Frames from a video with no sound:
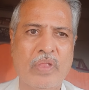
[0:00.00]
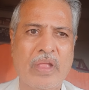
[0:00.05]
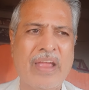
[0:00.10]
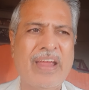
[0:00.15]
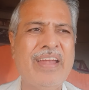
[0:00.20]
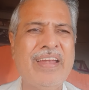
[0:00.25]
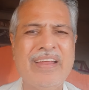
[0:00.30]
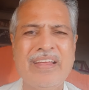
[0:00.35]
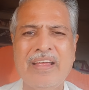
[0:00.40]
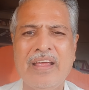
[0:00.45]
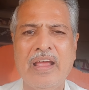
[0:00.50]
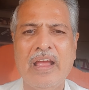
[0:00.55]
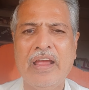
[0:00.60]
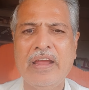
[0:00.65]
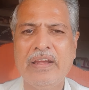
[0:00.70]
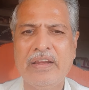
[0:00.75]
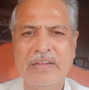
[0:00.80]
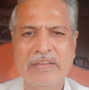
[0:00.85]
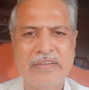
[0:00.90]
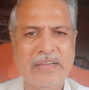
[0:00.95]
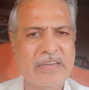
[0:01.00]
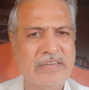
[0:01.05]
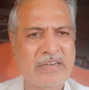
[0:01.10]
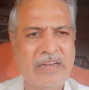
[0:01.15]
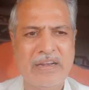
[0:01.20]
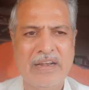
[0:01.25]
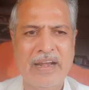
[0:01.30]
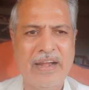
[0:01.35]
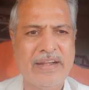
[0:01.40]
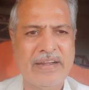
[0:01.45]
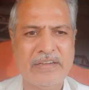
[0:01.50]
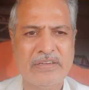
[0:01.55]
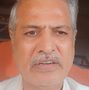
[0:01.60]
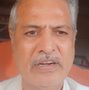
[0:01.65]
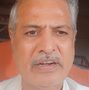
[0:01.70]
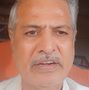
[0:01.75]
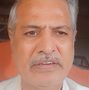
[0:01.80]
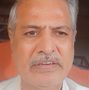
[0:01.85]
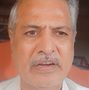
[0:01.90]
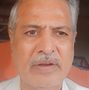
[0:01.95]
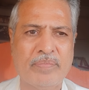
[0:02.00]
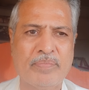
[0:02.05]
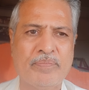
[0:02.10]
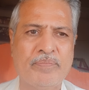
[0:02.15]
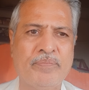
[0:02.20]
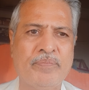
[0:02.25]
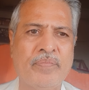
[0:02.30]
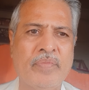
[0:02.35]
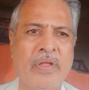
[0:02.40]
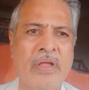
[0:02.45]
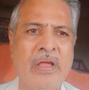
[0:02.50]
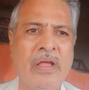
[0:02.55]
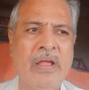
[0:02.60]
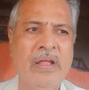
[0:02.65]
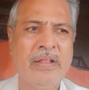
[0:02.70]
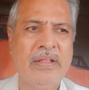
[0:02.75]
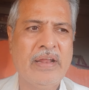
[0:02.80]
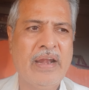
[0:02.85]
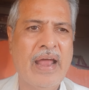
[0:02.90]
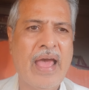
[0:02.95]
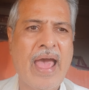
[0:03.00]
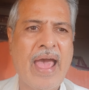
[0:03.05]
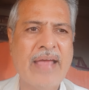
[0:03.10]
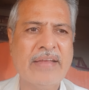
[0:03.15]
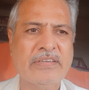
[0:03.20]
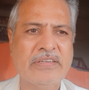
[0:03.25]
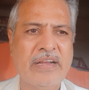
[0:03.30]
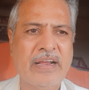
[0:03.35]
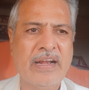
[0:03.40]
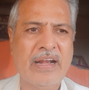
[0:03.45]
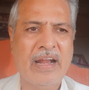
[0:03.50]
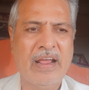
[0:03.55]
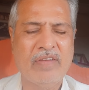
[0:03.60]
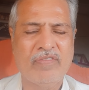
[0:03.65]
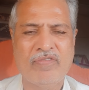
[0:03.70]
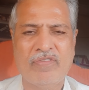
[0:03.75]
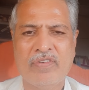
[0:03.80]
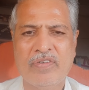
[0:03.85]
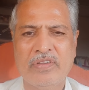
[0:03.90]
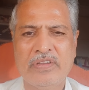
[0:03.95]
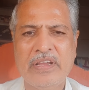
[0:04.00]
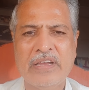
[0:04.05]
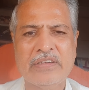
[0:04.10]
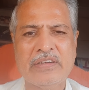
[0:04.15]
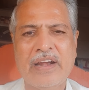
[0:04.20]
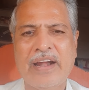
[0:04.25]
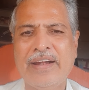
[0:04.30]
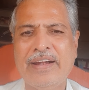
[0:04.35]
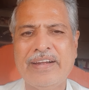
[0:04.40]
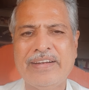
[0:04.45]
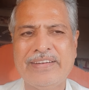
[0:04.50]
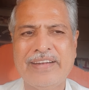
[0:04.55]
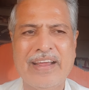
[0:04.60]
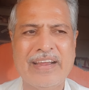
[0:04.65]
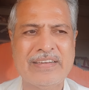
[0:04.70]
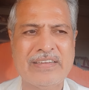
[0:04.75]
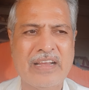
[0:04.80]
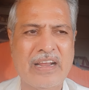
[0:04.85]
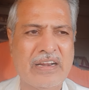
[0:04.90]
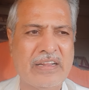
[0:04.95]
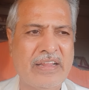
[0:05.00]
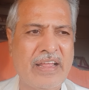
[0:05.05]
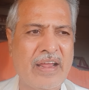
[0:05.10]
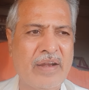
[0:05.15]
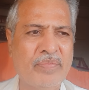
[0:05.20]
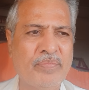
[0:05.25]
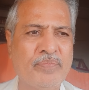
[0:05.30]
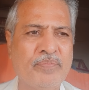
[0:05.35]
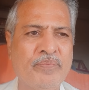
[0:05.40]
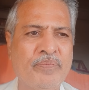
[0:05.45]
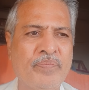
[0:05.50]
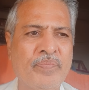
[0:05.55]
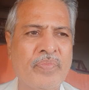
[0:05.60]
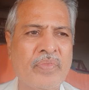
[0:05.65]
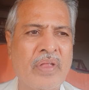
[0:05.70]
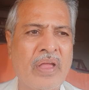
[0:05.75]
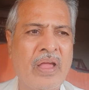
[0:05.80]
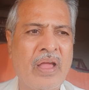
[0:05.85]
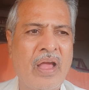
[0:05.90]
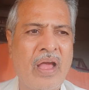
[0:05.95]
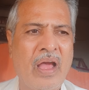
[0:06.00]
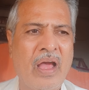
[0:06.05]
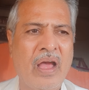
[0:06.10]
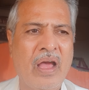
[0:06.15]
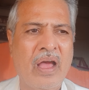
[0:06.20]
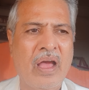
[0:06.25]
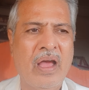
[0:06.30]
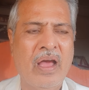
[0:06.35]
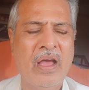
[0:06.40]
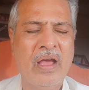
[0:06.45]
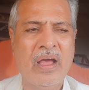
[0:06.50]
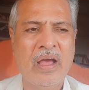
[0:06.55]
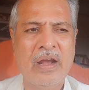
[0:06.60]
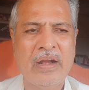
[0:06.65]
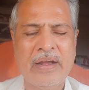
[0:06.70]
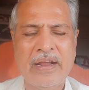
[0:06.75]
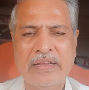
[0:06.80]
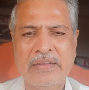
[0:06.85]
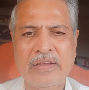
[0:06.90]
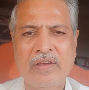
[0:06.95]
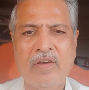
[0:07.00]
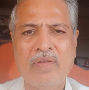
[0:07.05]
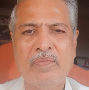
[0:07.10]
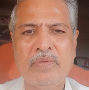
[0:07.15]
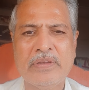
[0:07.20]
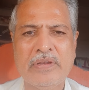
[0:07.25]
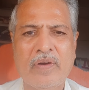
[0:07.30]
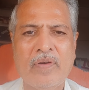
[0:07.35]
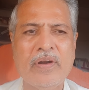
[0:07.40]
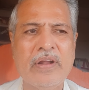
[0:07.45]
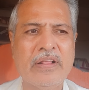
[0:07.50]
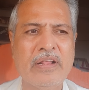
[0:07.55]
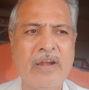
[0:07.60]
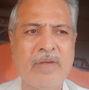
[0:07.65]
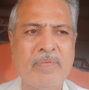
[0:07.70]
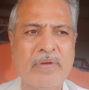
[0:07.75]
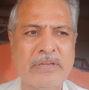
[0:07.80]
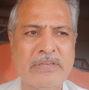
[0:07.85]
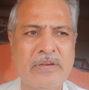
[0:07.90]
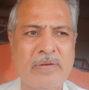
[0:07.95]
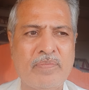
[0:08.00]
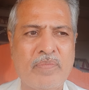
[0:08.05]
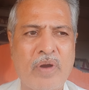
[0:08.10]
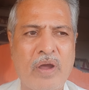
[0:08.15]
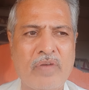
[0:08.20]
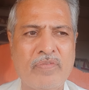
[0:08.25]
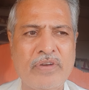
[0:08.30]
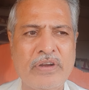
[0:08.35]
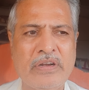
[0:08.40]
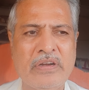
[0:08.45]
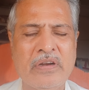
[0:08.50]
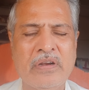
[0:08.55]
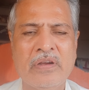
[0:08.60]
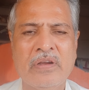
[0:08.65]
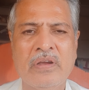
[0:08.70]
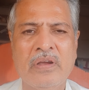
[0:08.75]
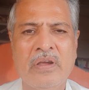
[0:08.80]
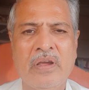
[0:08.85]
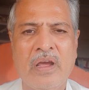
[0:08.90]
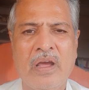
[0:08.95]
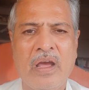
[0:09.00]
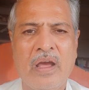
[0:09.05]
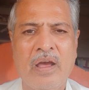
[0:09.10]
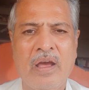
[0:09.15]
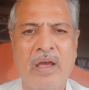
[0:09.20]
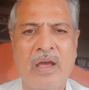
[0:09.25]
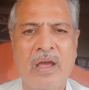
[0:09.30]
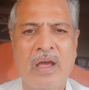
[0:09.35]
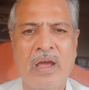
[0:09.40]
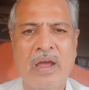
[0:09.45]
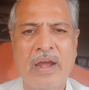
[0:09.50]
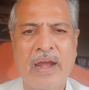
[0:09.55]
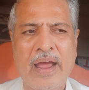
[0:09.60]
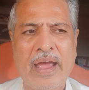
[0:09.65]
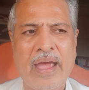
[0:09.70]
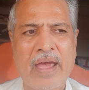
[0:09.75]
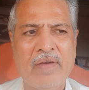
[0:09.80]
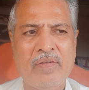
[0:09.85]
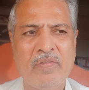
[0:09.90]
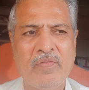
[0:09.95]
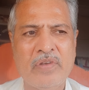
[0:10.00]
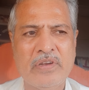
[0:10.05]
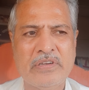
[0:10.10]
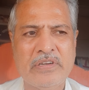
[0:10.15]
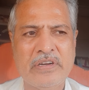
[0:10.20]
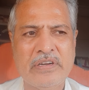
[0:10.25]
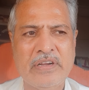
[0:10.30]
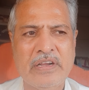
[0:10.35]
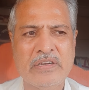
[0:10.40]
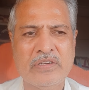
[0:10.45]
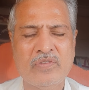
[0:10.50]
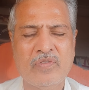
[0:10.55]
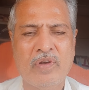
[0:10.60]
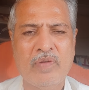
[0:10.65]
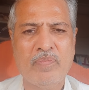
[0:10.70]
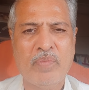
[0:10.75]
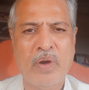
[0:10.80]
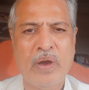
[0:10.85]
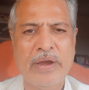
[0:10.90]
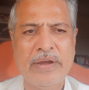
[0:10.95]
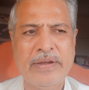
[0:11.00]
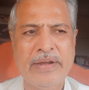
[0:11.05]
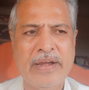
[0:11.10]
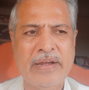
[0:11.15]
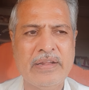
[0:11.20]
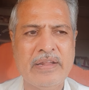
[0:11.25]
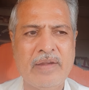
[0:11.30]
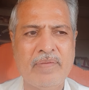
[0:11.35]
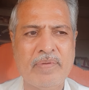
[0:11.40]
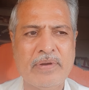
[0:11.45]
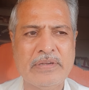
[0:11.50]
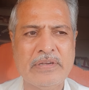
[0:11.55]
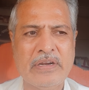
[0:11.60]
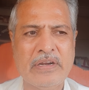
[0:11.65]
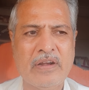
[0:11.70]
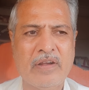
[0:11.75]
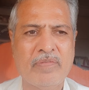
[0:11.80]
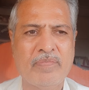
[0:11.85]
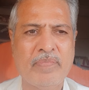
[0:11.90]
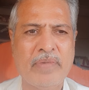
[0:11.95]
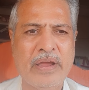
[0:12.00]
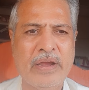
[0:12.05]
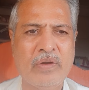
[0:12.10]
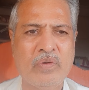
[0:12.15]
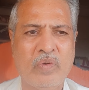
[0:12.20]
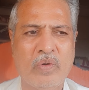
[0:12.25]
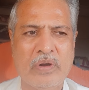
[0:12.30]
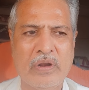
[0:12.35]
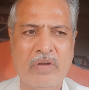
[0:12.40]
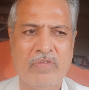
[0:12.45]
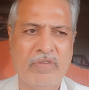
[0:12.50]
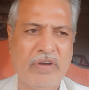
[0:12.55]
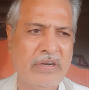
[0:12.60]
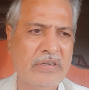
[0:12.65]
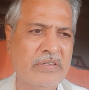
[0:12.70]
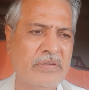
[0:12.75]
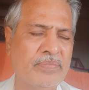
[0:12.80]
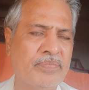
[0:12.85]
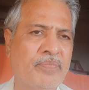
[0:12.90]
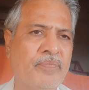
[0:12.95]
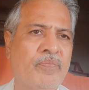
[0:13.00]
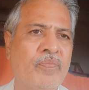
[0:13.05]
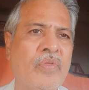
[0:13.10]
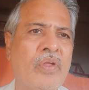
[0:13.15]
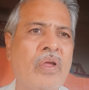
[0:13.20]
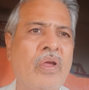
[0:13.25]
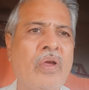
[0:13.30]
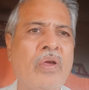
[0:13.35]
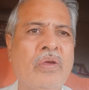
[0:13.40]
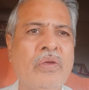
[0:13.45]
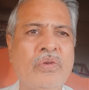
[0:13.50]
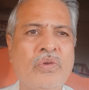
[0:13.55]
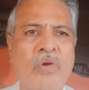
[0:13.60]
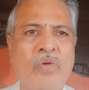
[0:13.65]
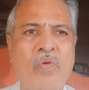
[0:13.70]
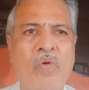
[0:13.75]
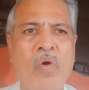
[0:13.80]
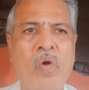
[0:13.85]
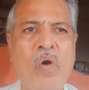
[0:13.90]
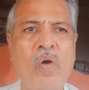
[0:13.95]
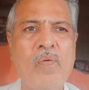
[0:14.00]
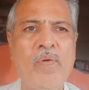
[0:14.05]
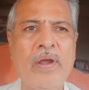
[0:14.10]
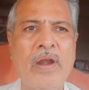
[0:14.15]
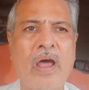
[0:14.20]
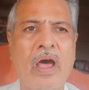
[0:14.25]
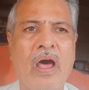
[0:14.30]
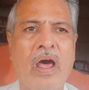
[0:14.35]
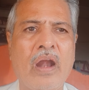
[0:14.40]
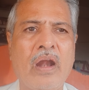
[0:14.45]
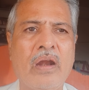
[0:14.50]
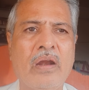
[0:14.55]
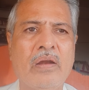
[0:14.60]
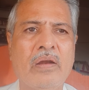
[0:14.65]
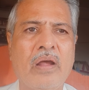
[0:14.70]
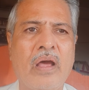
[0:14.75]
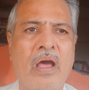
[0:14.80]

it is just the latest edition. In Aztec Life, just 100 shares are there. It has given me 73% profit. I have invested just 1.83% of my total funds. So overall,